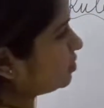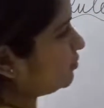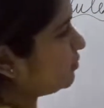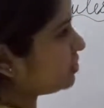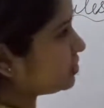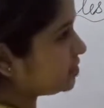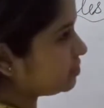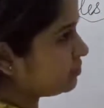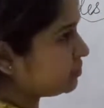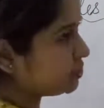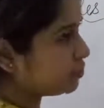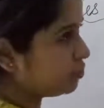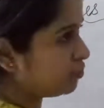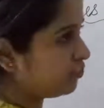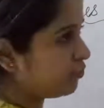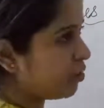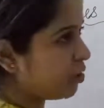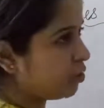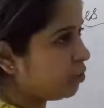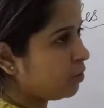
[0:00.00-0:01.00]
which we should
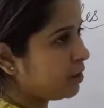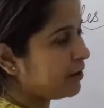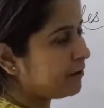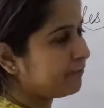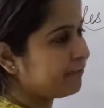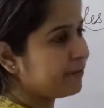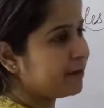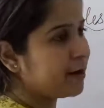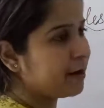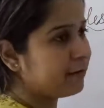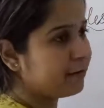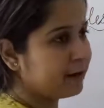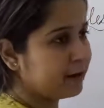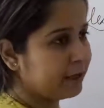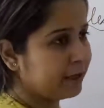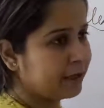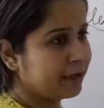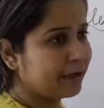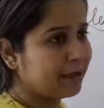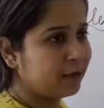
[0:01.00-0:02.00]
follow. If we are
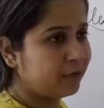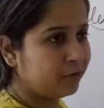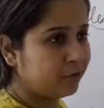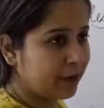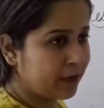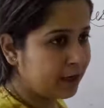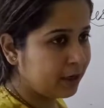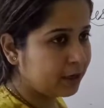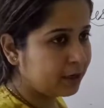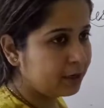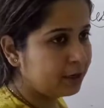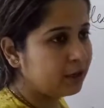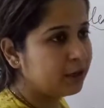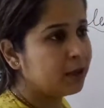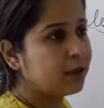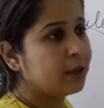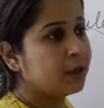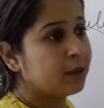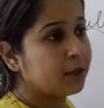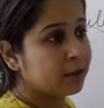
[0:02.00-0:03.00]
running any vehicle,
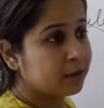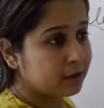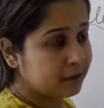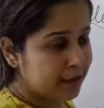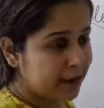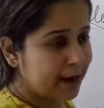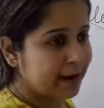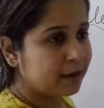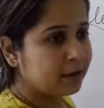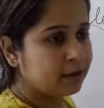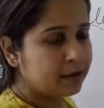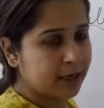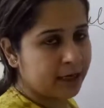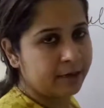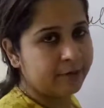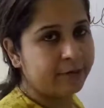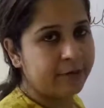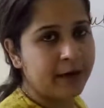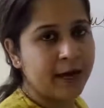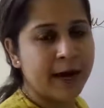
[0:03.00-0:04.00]
that
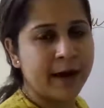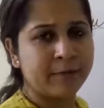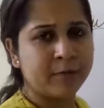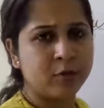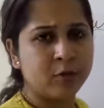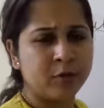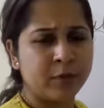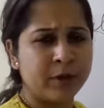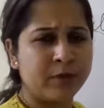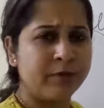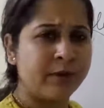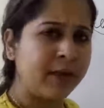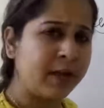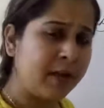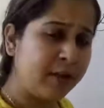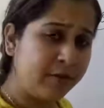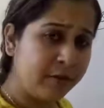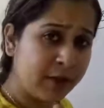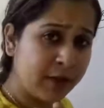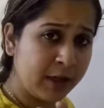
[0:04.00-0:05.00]
time we have to be
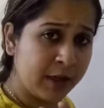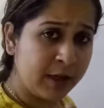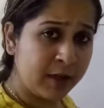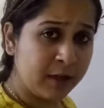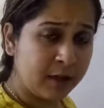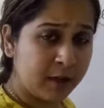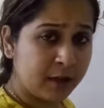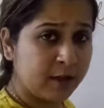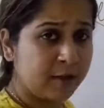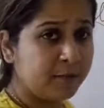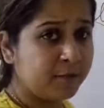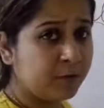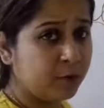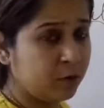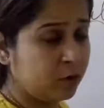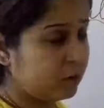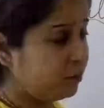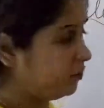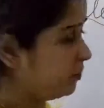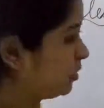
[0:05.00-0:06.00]
very careful,
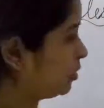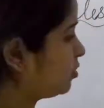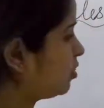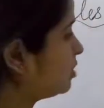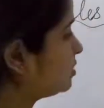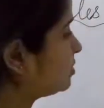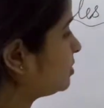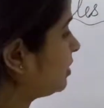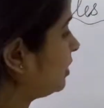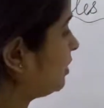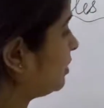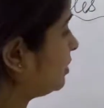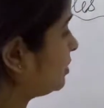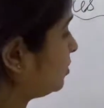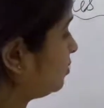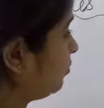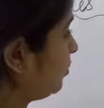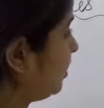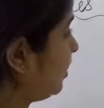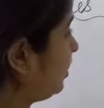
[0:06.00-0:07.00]
because it
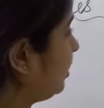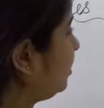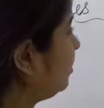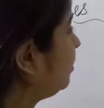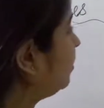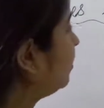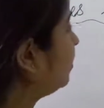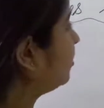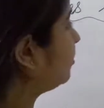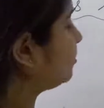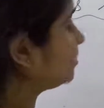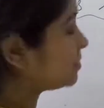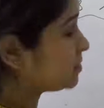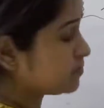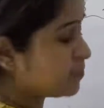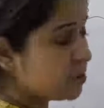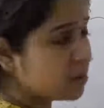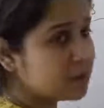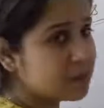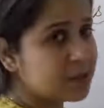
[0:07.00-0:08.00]
is very
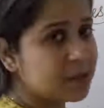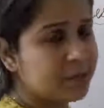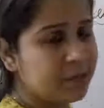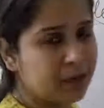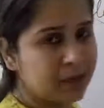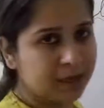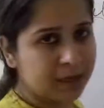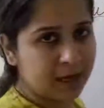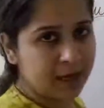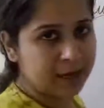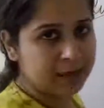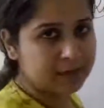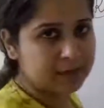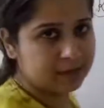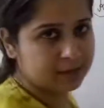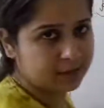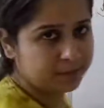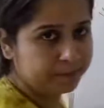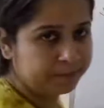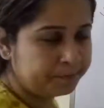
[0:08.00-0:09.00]
responsible
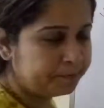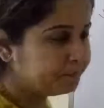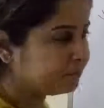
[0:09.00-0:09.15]
task.